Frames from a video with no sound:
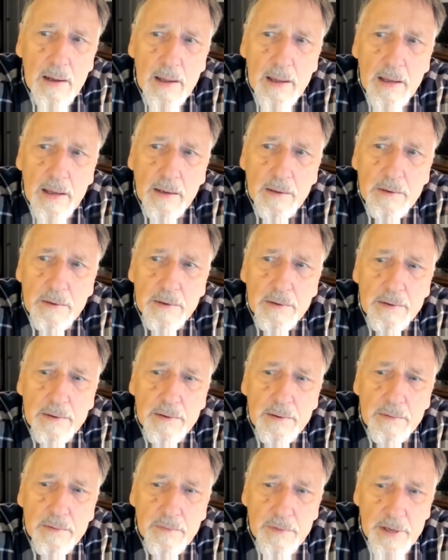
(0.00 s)
And
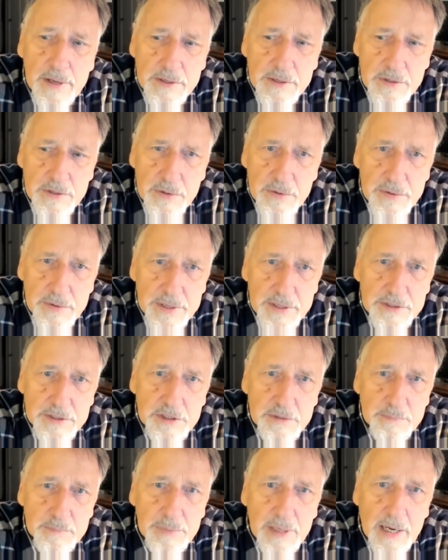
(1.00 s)
they do
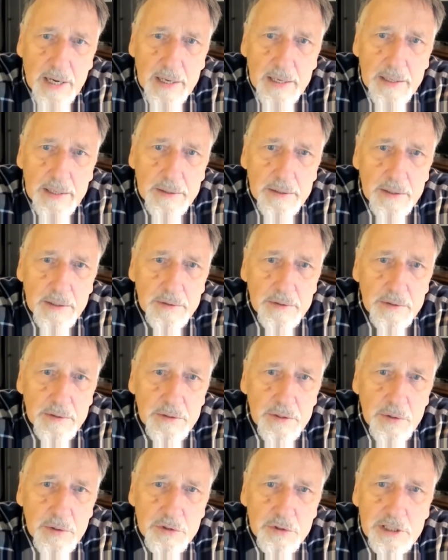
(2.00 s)
this by
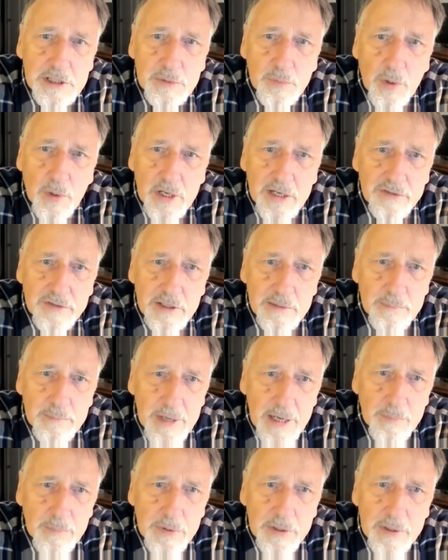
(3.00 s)
using whatever
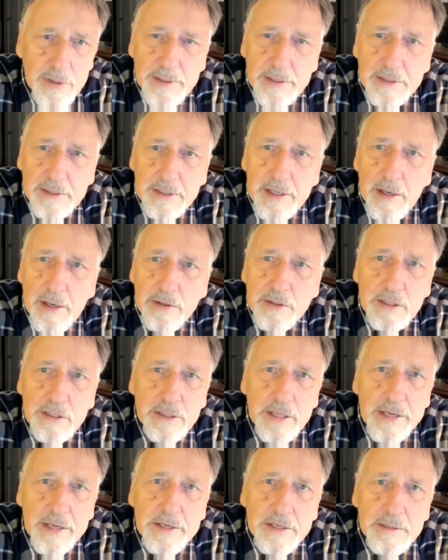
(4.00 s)
memory and
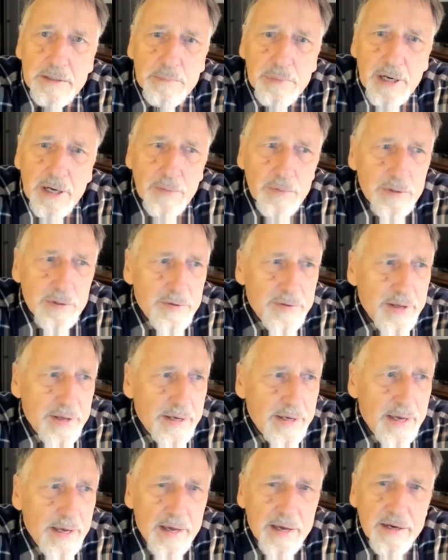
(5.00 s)
calculating power
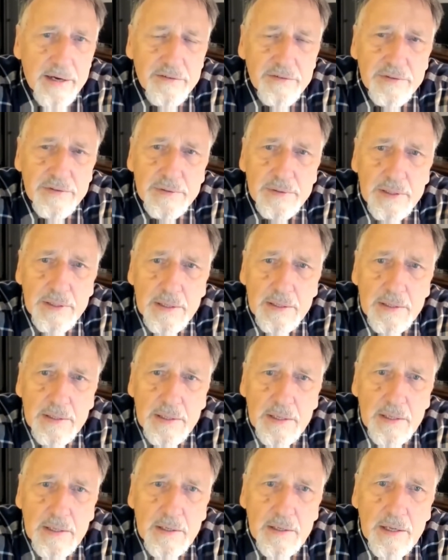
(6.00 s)
they have
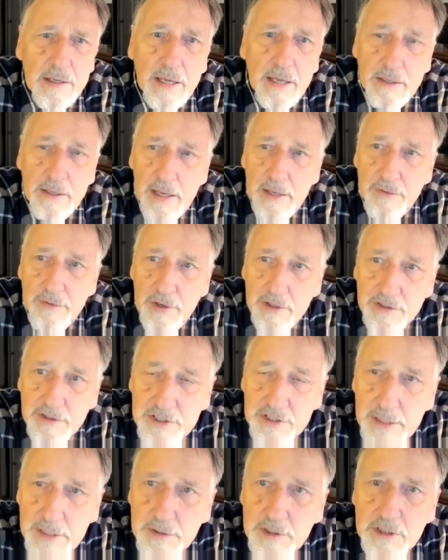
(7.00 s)
and their
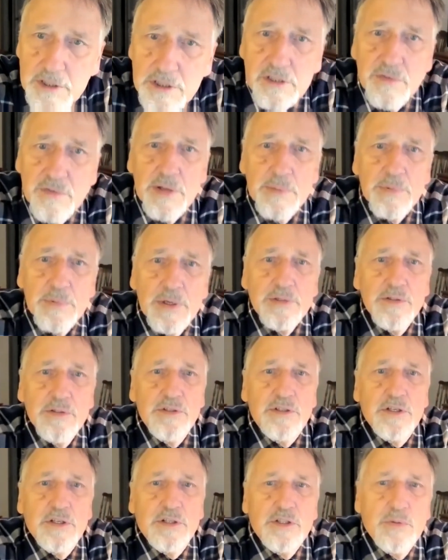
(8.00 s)
senses of the
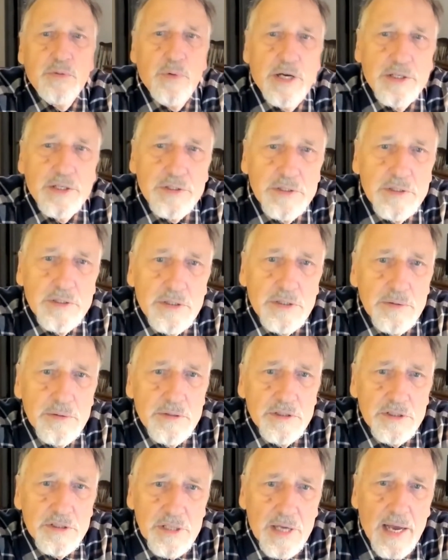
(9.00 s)
present situation to
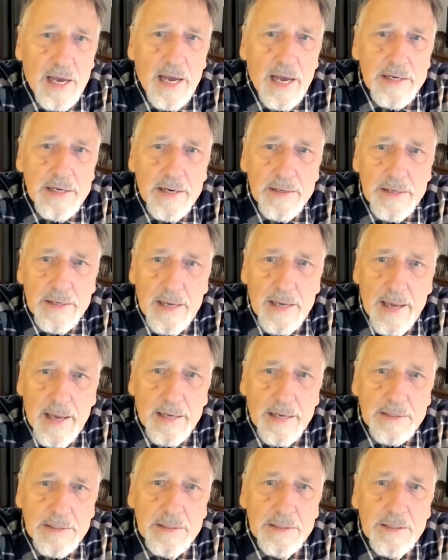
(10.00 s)
decide how to
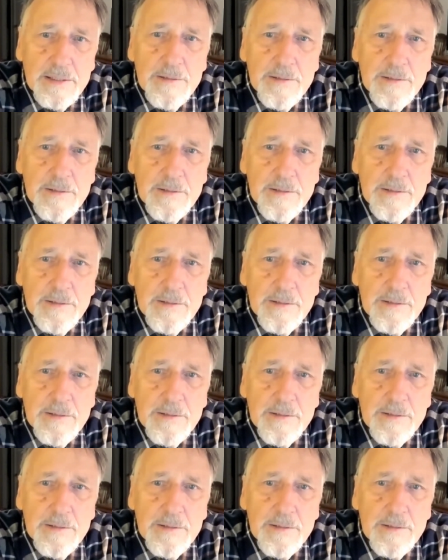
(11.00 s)
act.